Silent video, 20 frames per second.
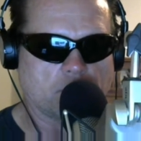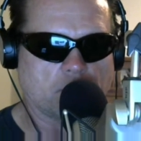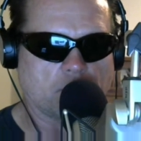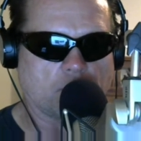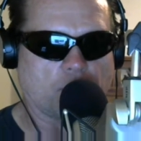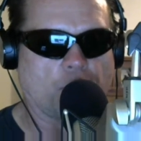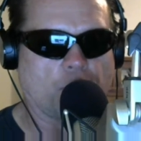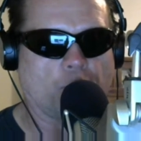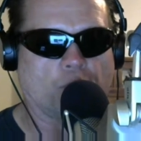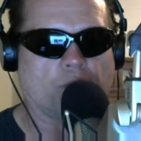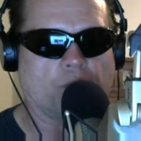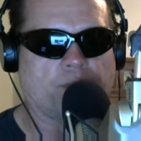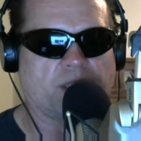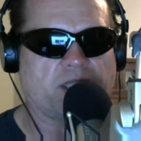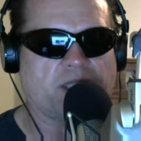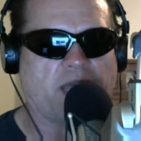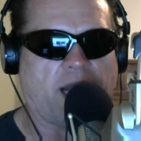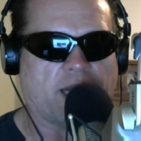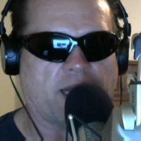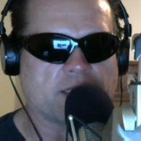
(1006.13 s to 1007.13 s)
You will be
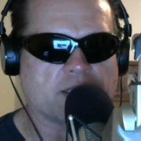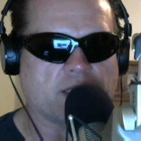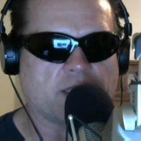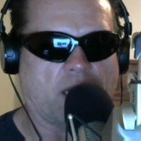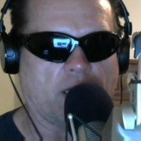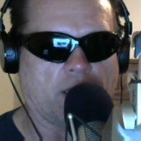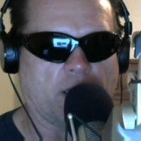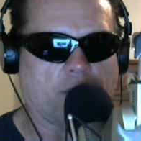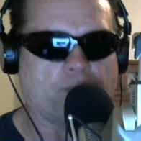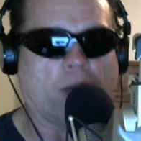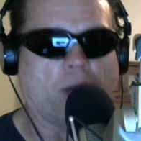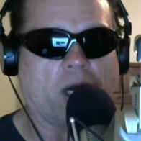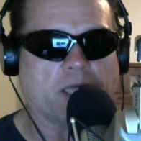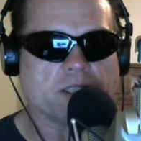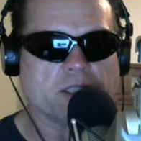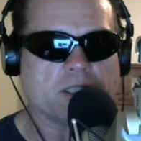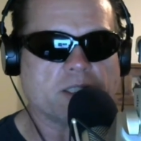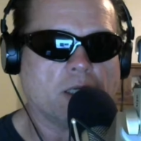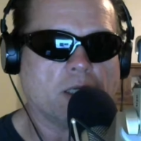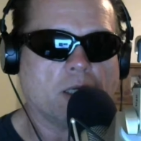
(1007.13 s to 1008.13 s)
taxed on it.
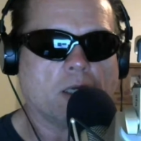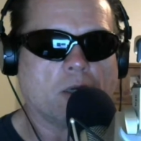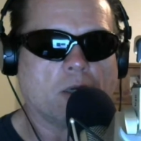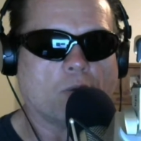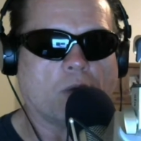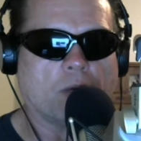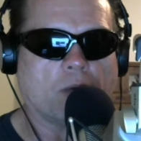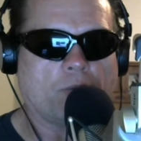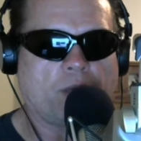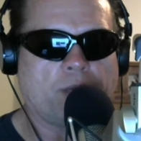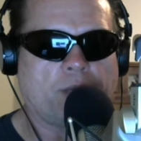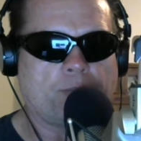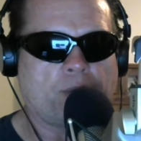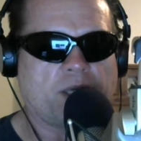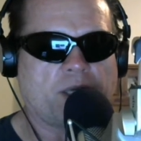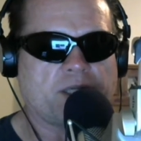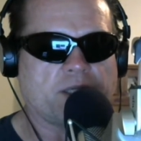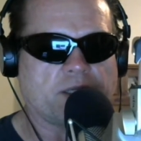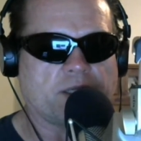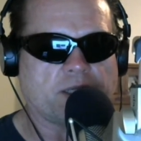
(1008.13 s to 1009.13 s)
But when we
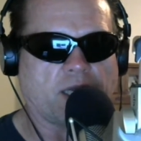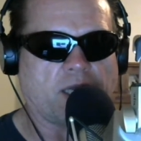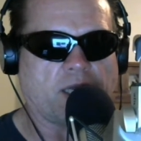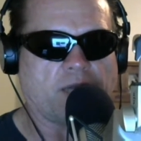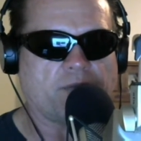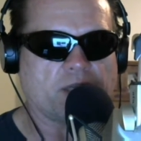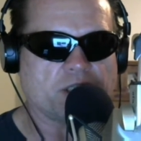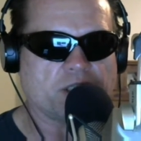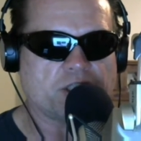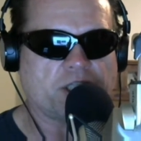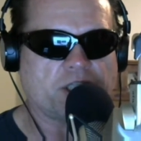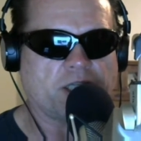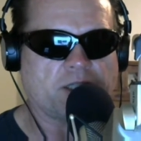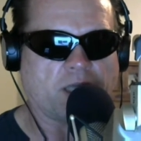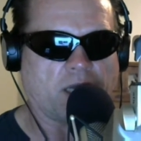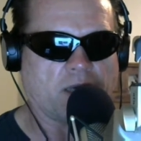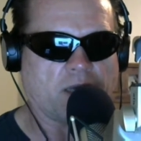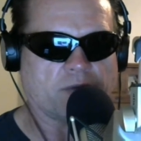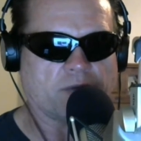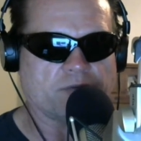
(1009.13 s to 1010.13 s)
print the living shit
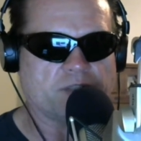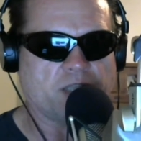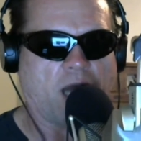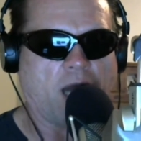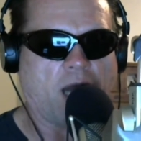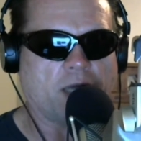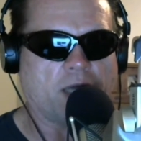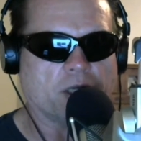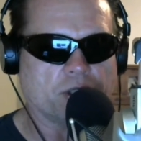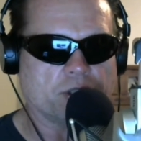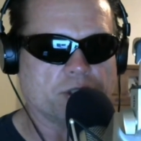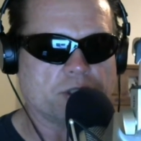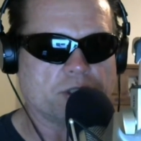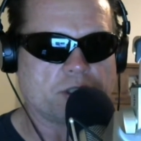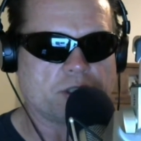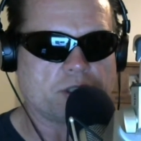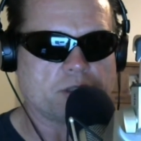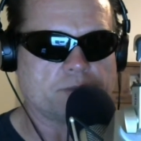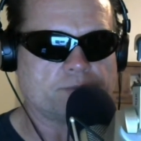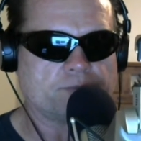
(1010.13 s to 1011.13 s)
out of
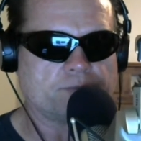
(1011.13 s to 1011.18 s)
dollars,